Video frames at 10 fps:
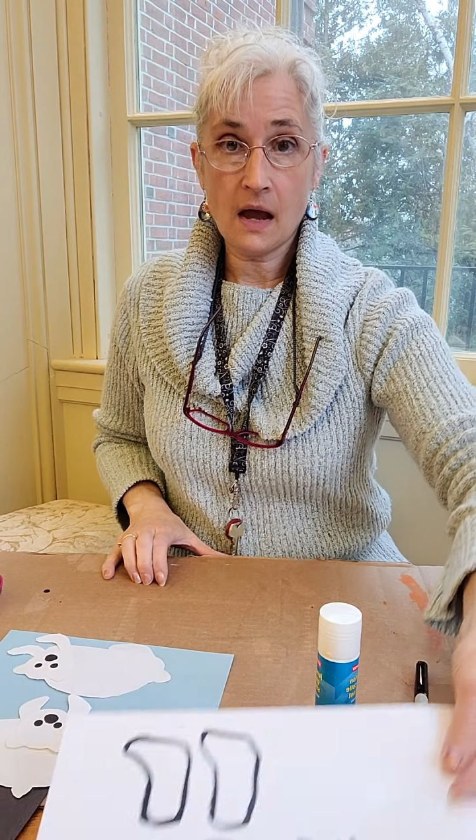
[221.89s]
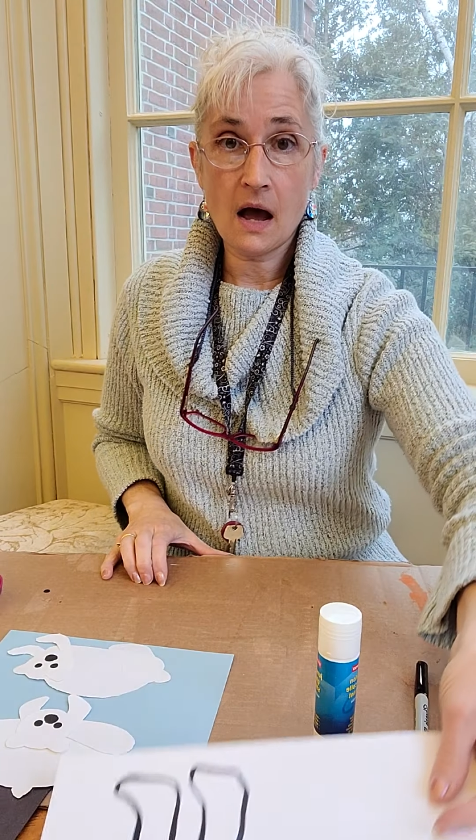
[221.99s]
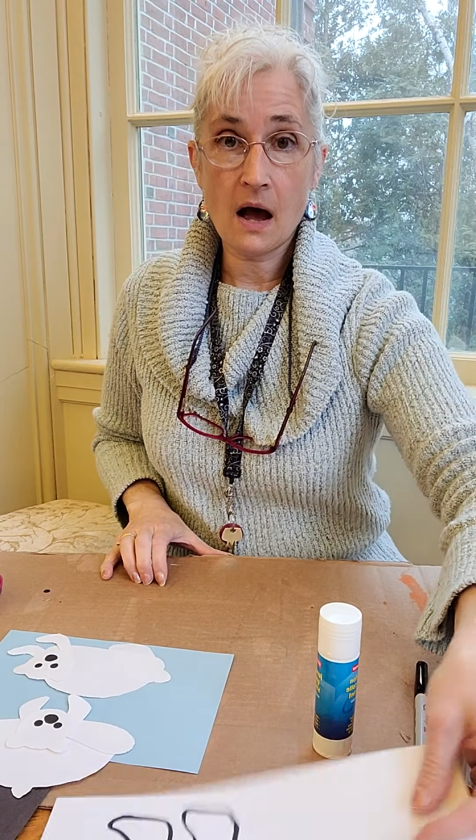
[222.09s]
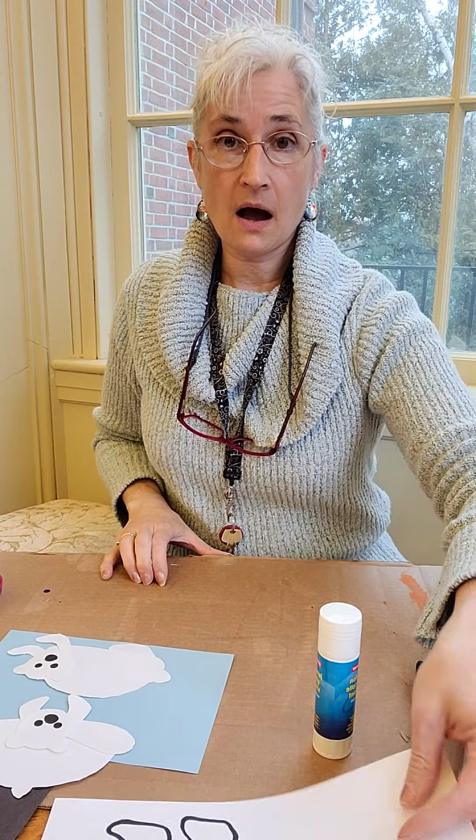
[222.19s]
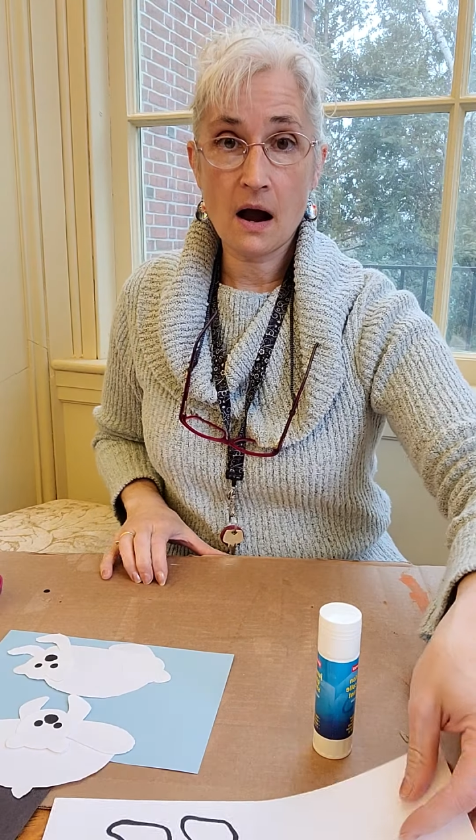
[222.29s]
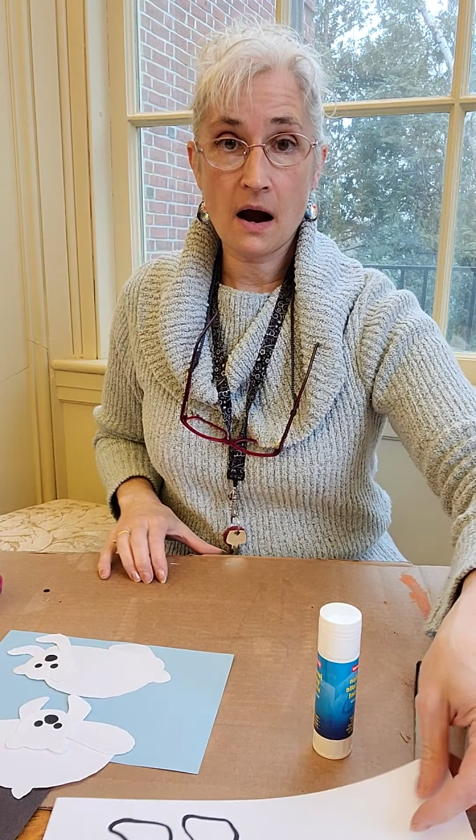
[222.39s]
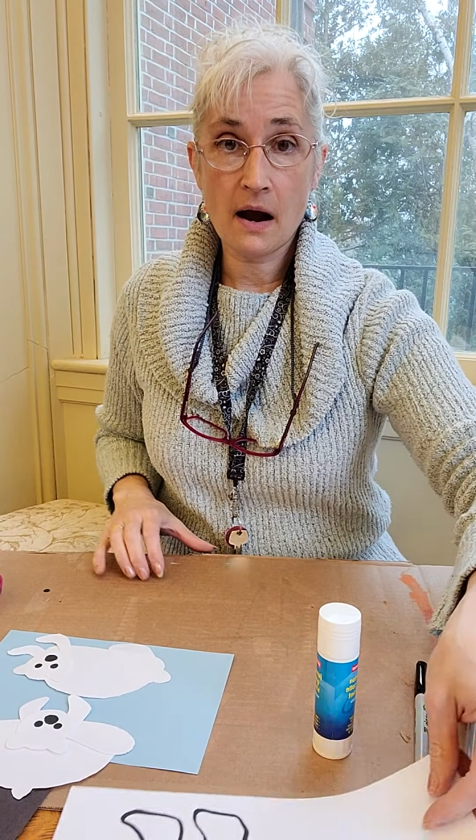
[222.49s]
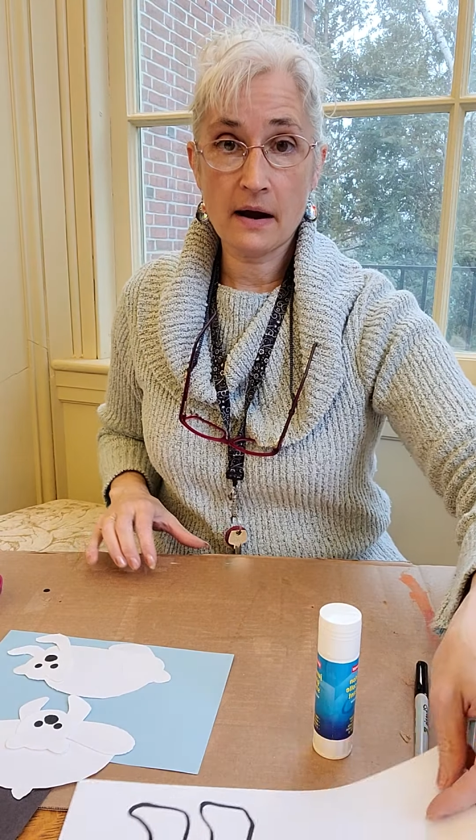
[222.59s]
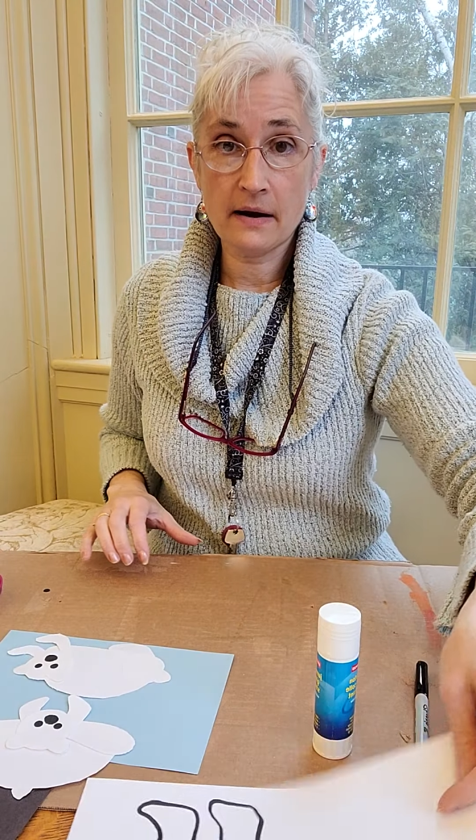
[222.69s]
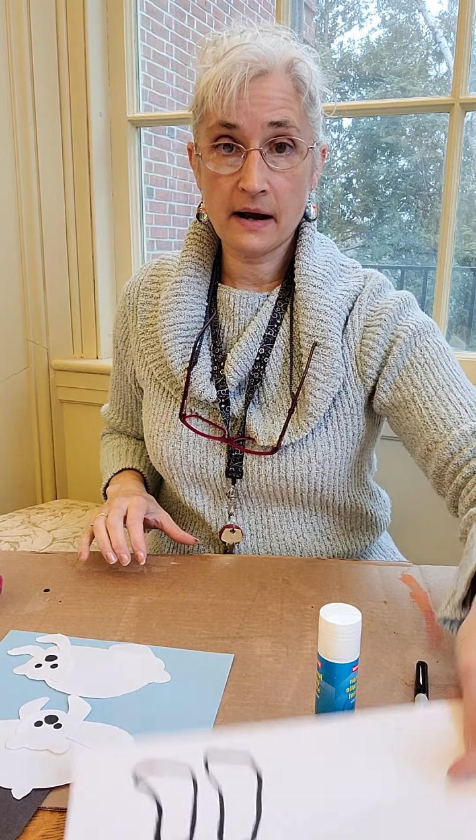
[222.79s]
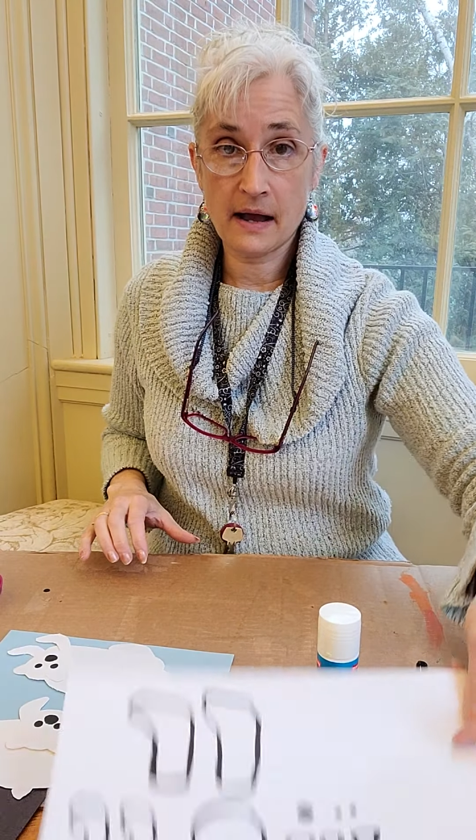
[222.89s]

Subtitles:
our